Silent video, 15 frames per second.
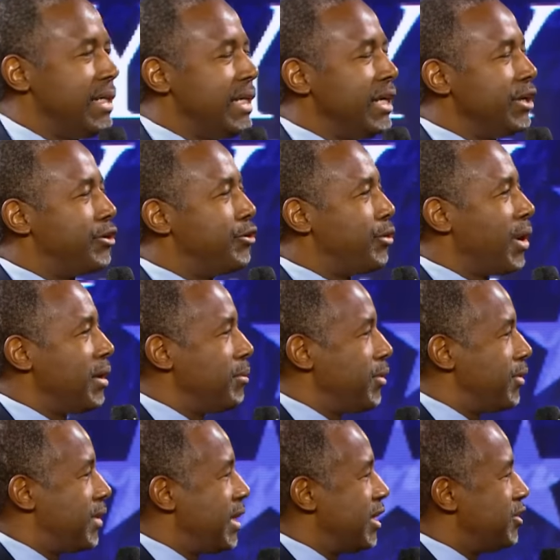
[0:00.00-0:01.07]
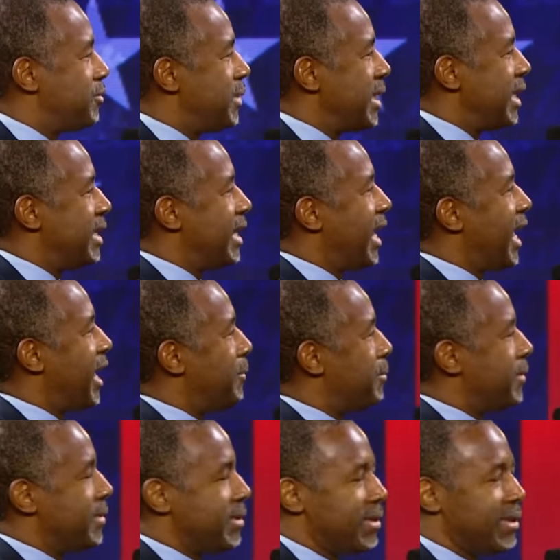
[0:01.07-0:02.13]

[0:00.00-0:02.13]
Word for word: incredible things began to happen.